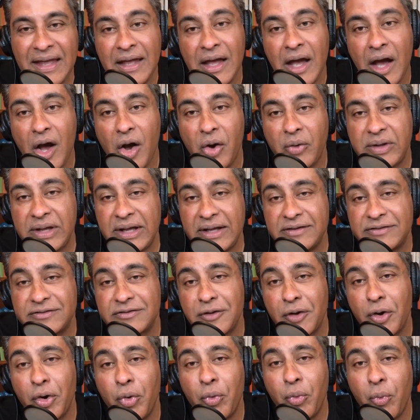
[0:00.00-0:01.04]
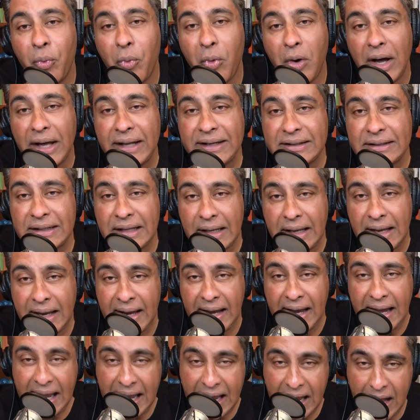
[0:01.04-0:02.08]
Okay, so what
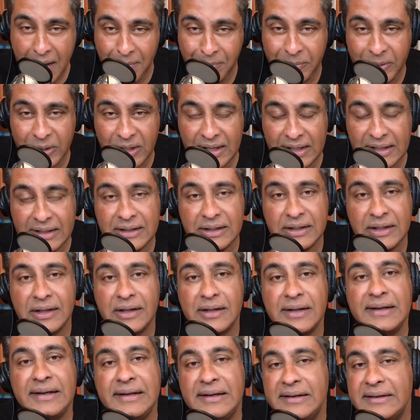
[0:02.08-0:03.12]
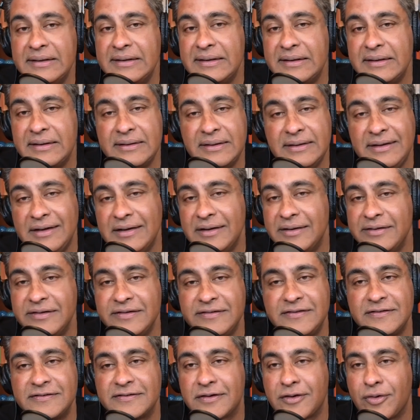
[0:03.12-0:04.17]
happened? And,
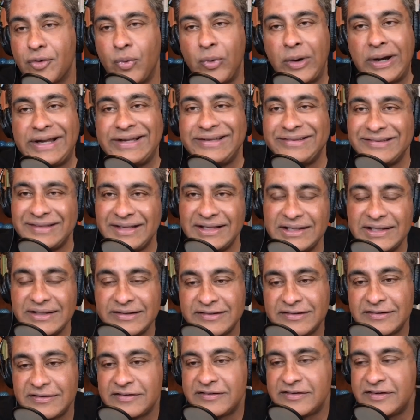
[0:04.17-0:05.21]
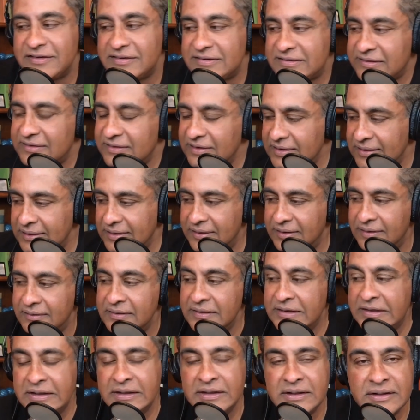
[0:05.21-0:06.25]
this is crazy. This is just,
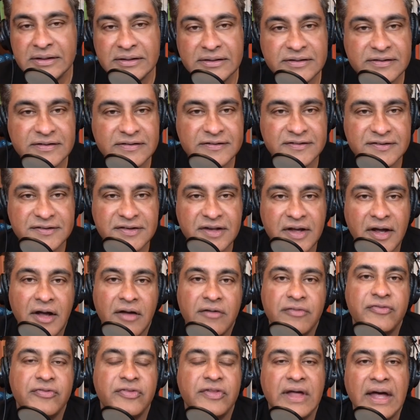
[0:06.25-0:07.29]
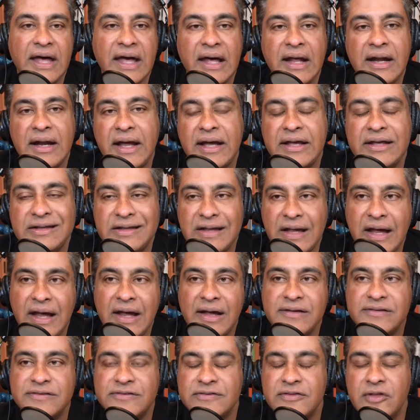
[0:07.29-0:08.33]
this is stuff that I
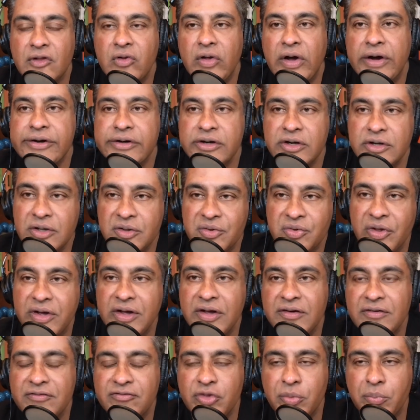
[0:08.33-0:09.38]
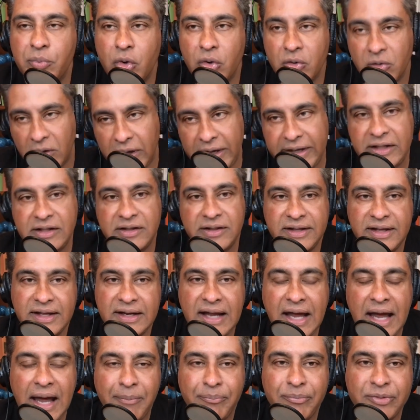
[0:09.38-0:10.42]
guess the longer you live, the more likely it
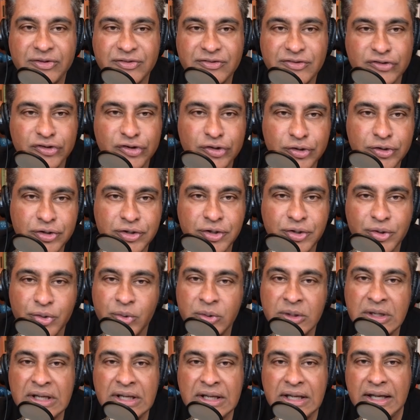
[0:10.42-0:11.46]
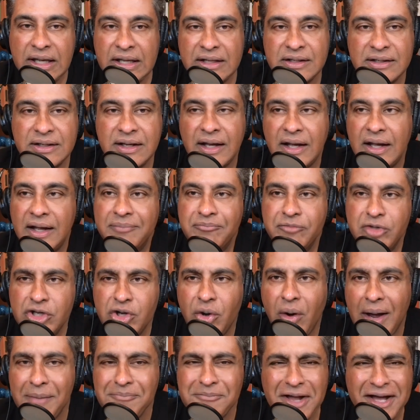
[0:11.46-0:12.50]
happens to you. And, I'm
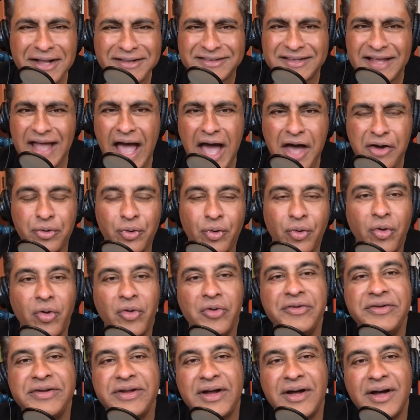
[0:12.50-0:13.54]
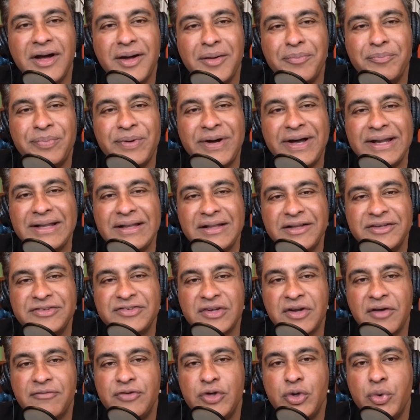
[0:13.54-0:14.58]
not that old. But
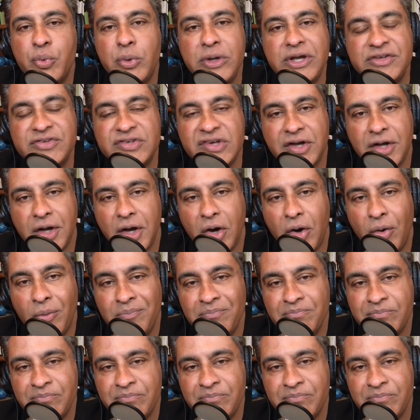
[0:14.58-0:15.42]
listen, a few weeks ago,